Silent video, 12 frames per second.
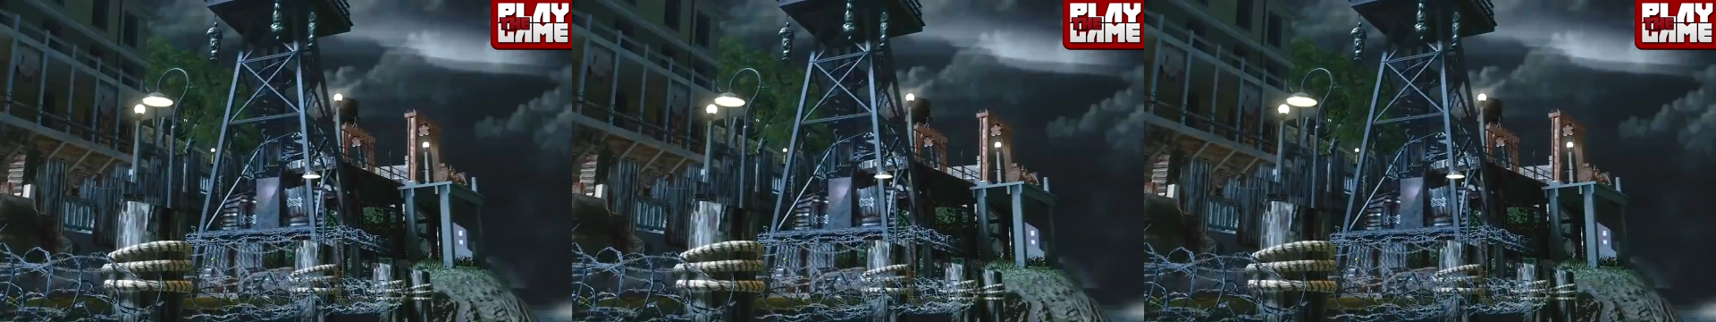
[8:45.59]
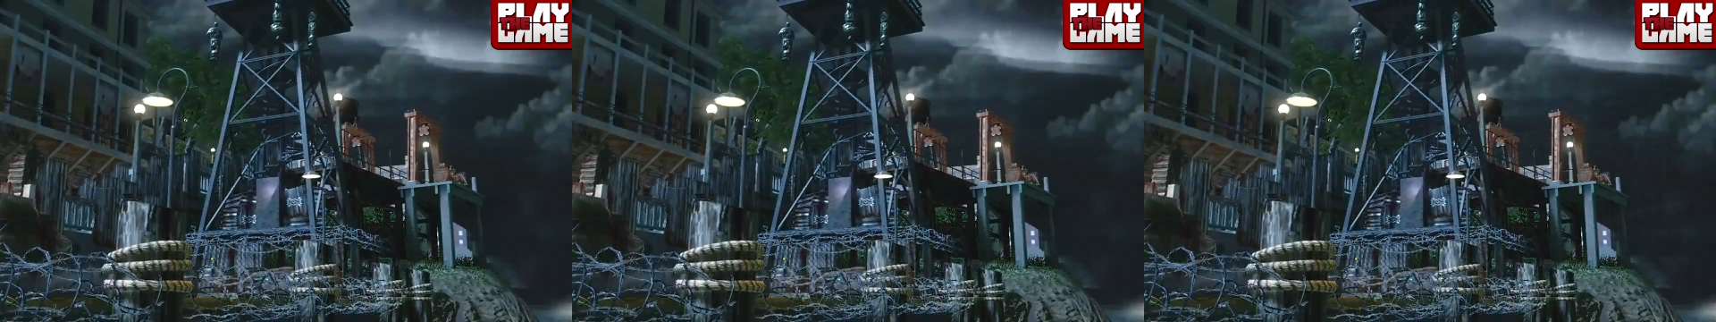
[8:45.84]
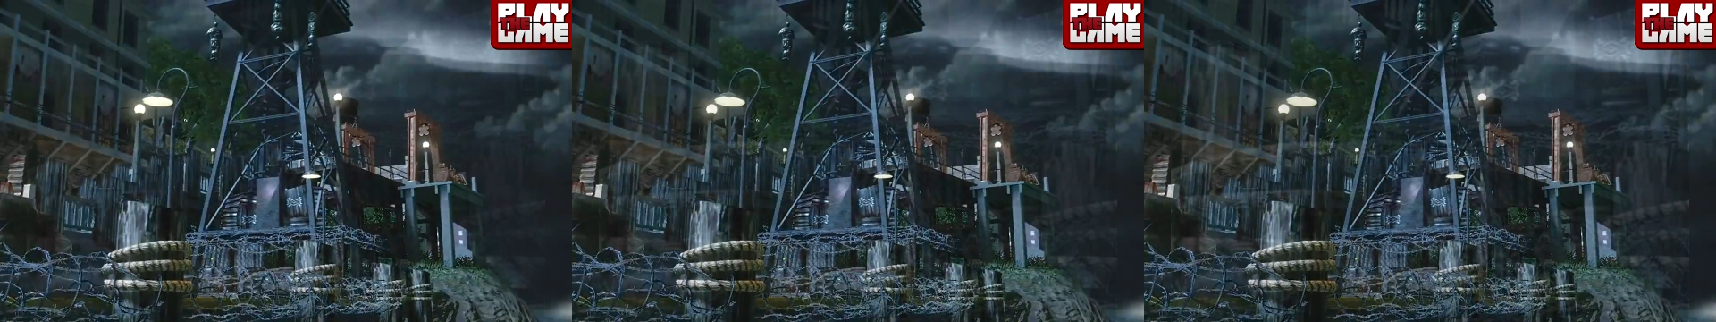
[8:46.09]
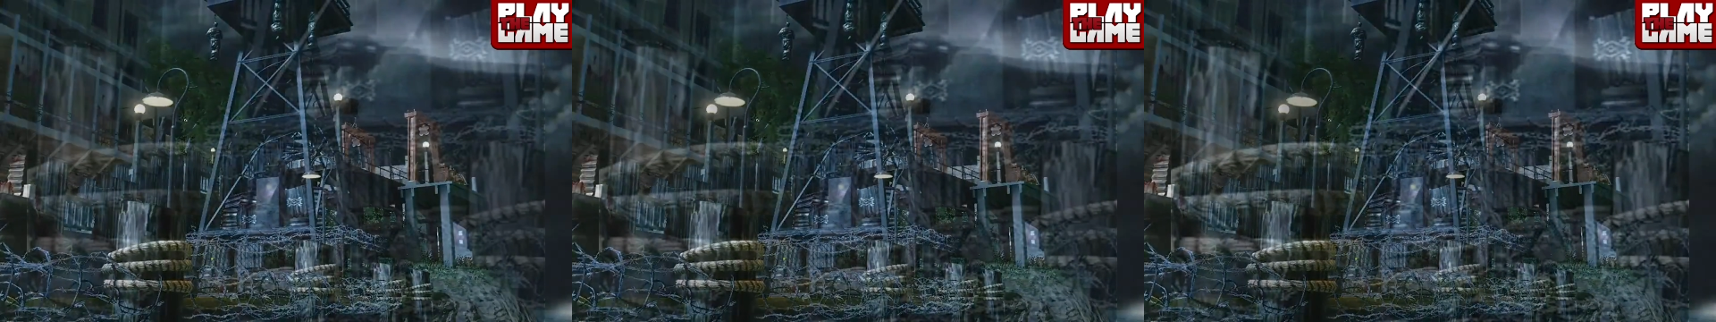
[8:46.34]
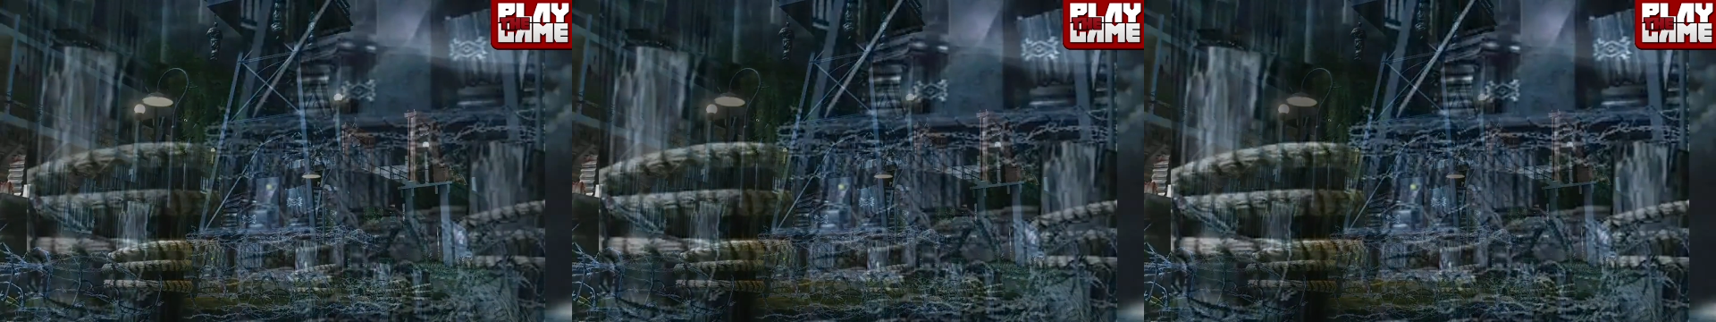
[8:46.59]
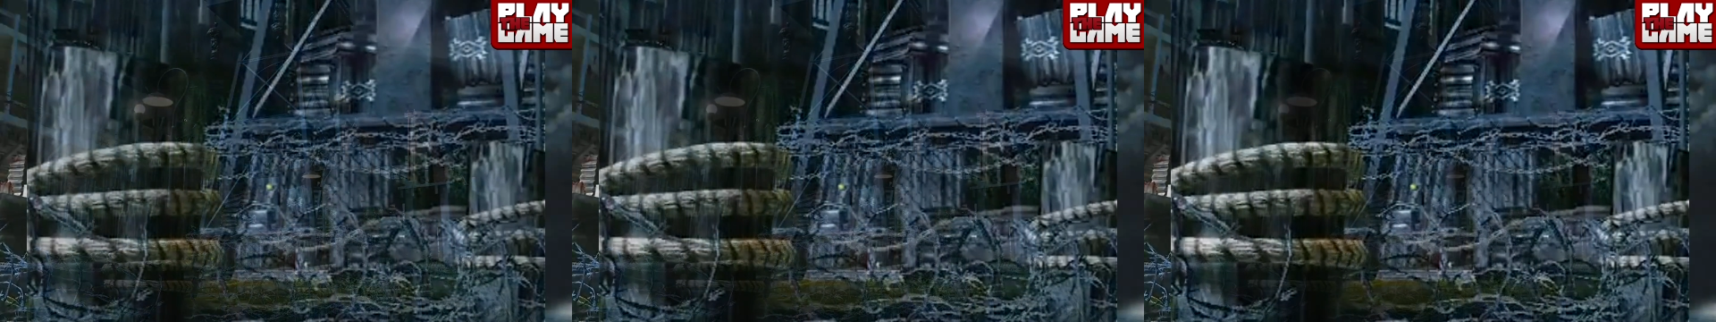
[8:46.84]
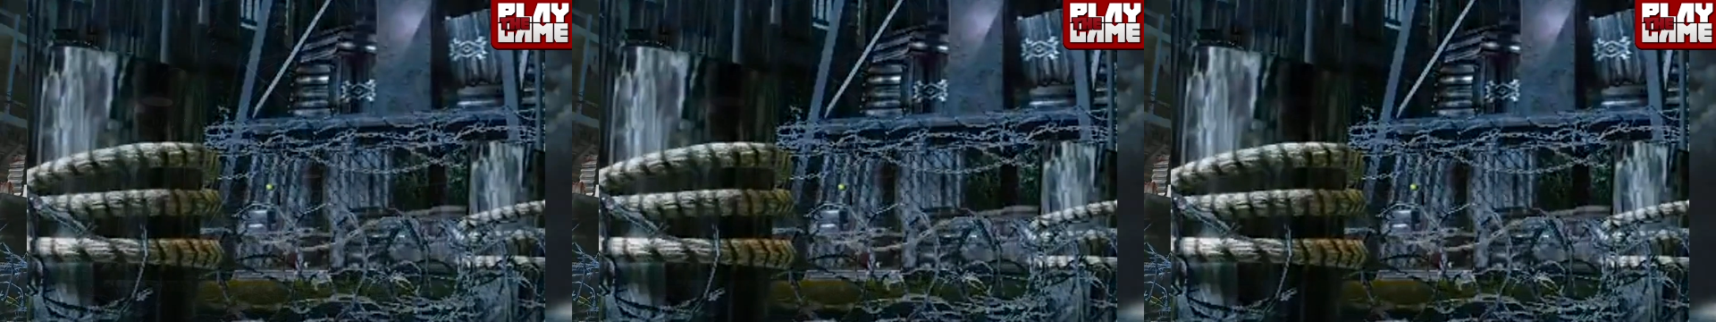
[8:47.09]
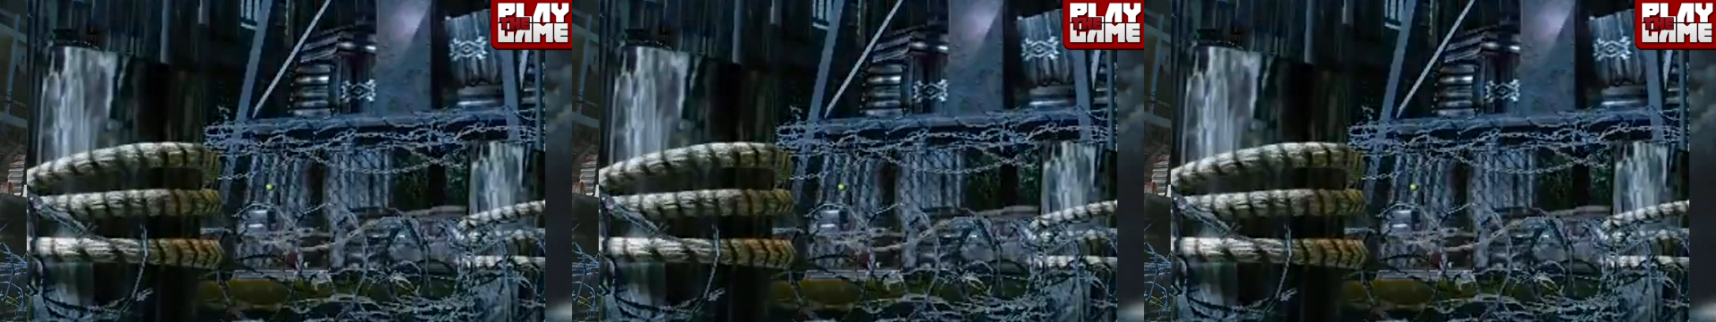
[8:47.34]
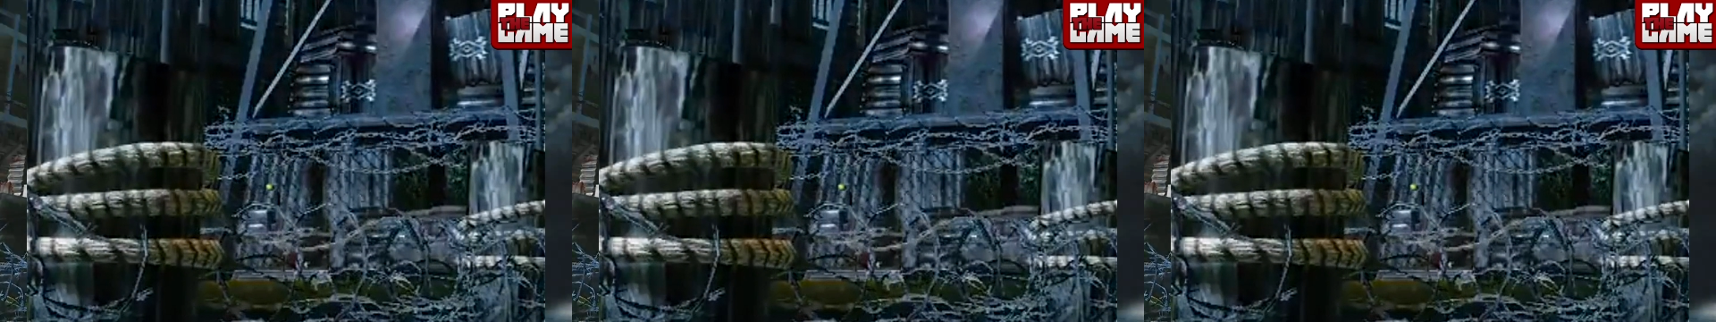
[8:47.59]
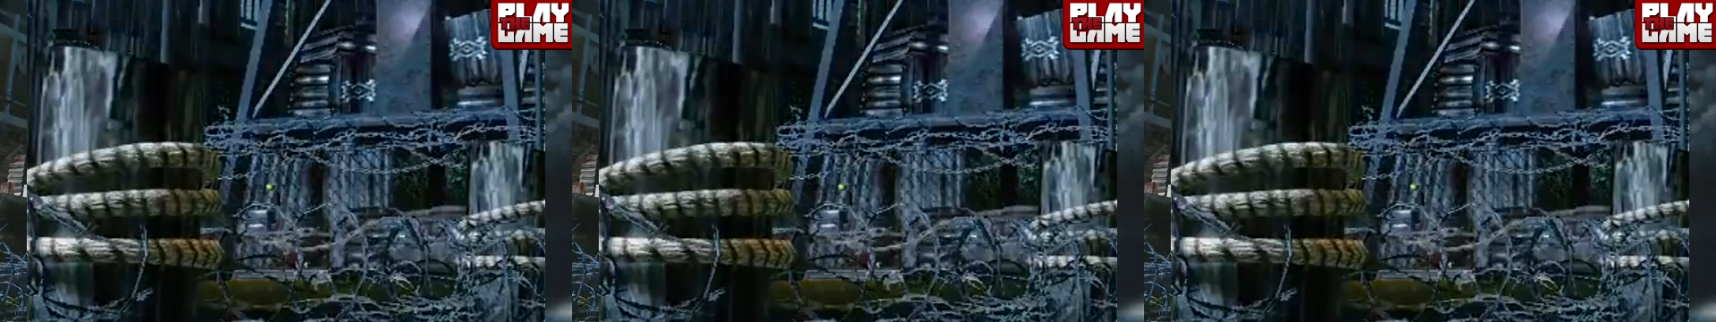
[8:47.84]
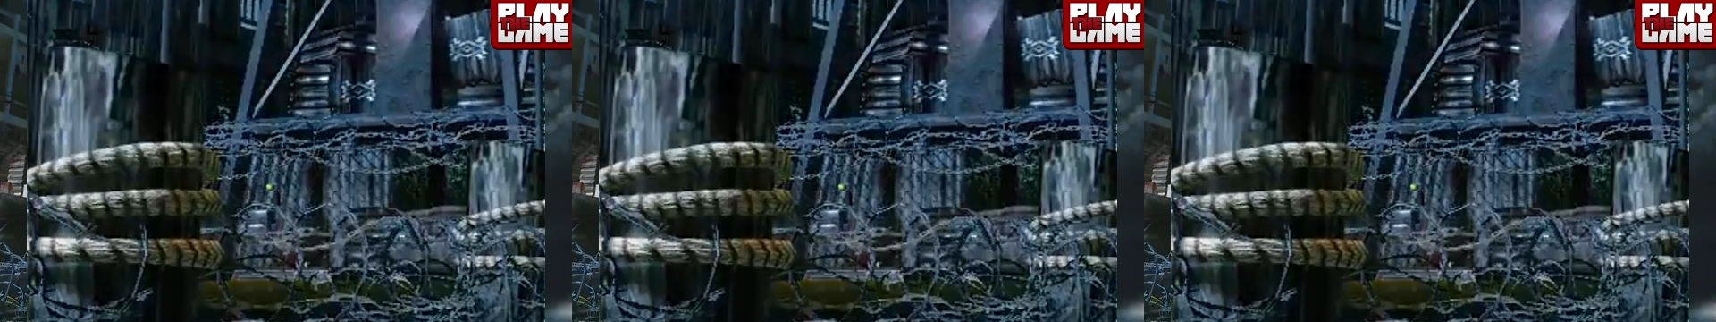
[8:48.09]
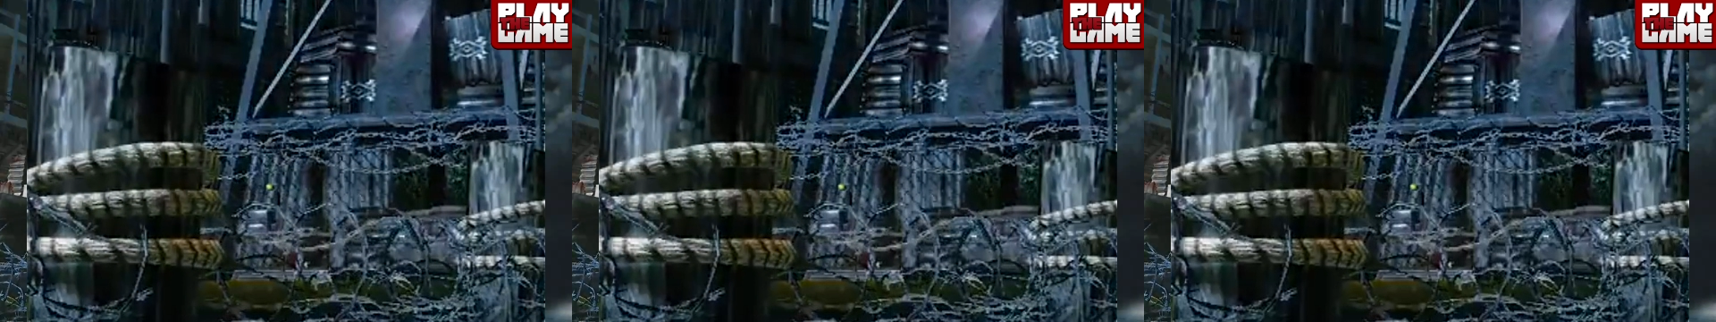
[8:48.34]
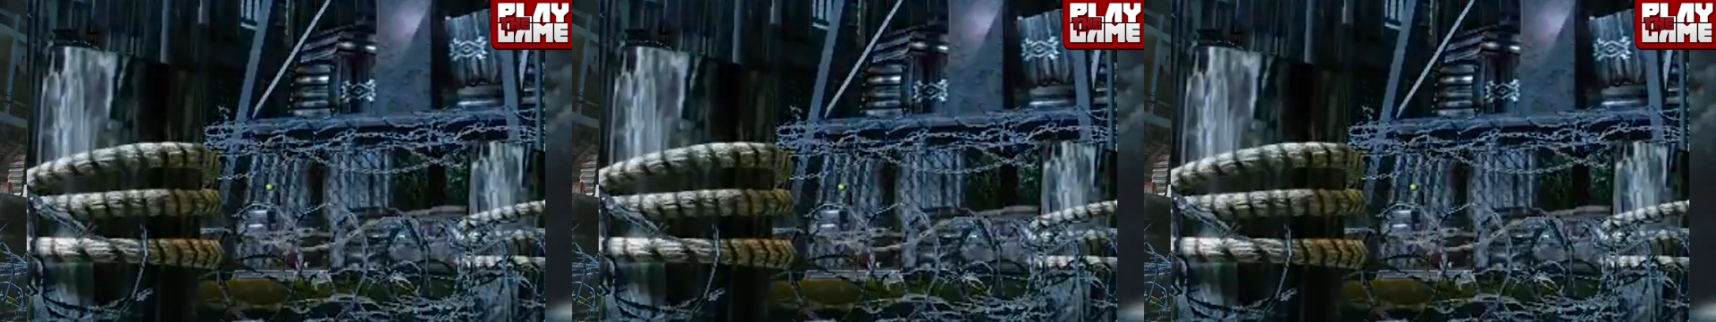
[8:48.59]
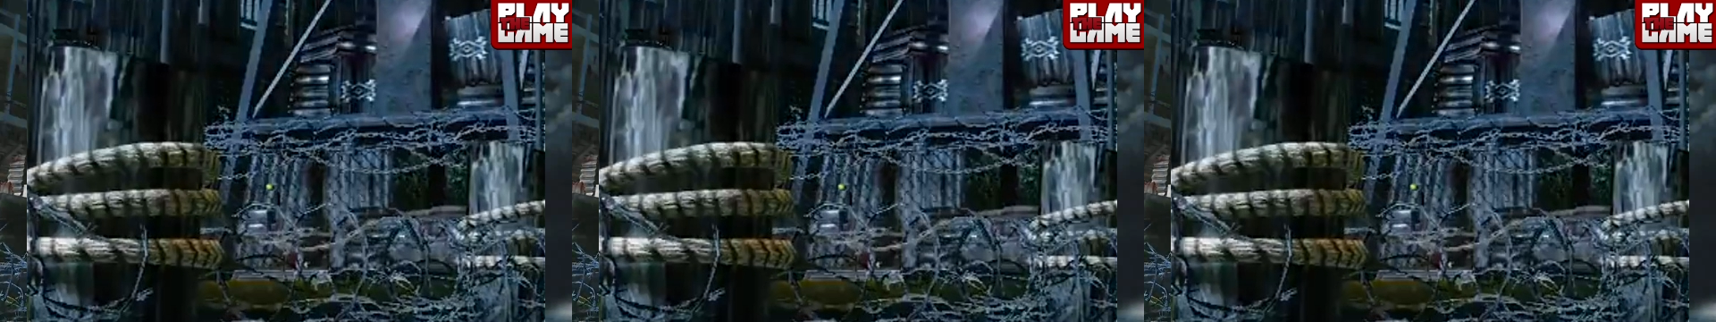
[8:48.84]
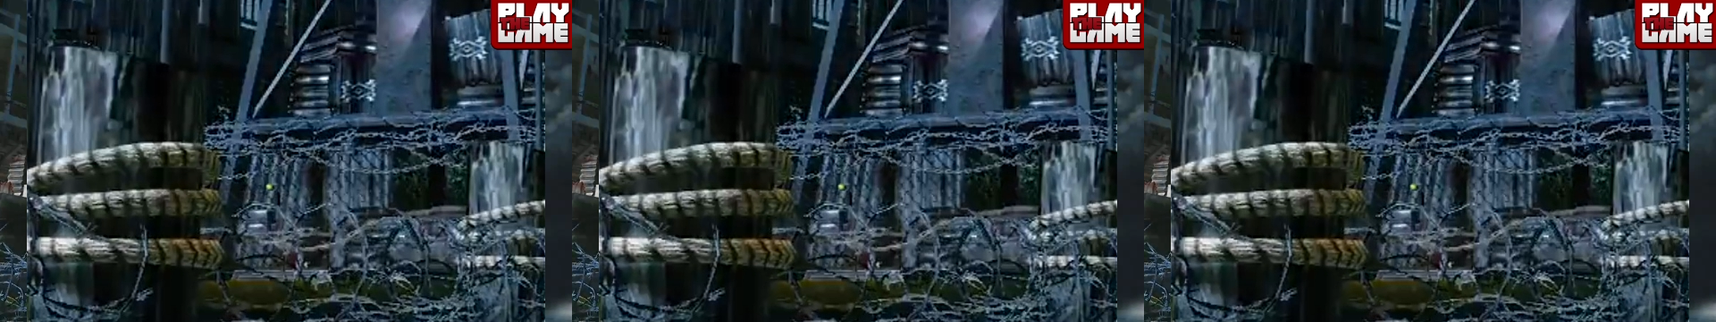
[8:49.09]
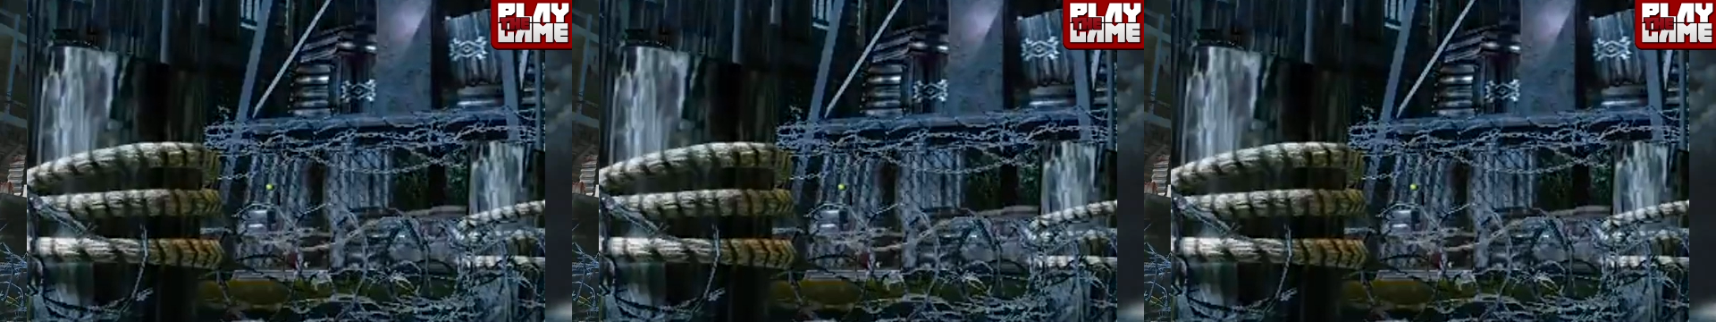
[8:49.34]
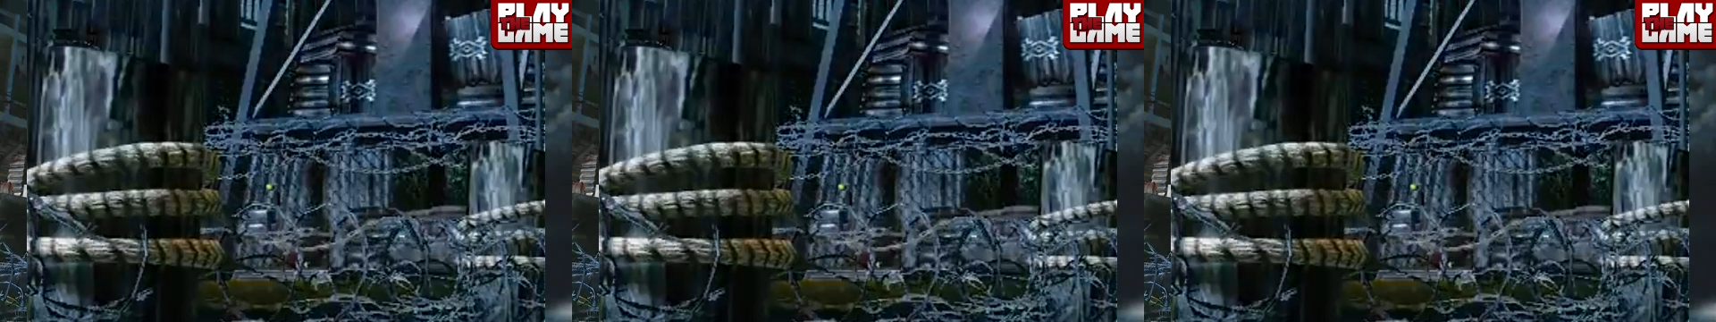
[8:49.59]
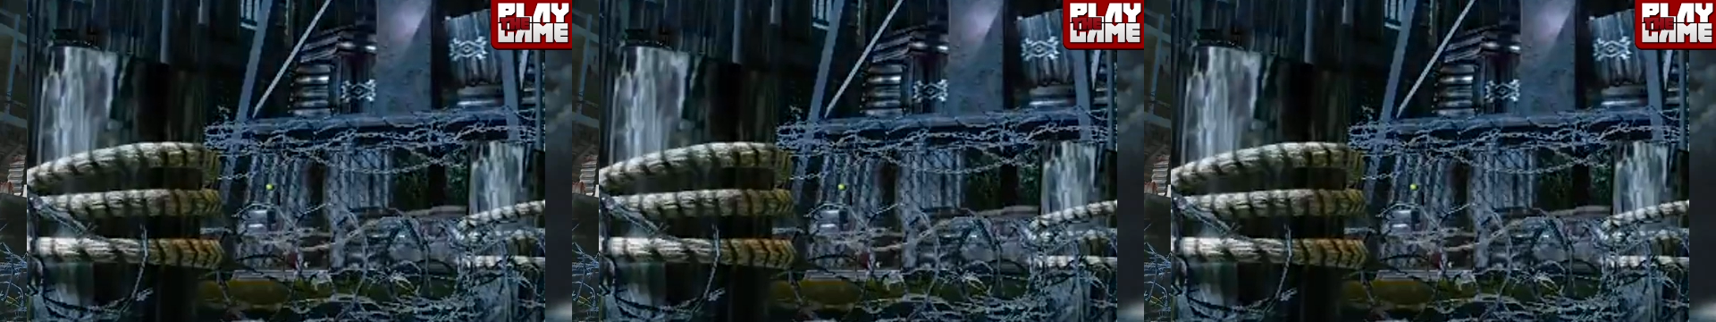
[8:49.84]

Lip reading: No face is visible, so there are no lips to read.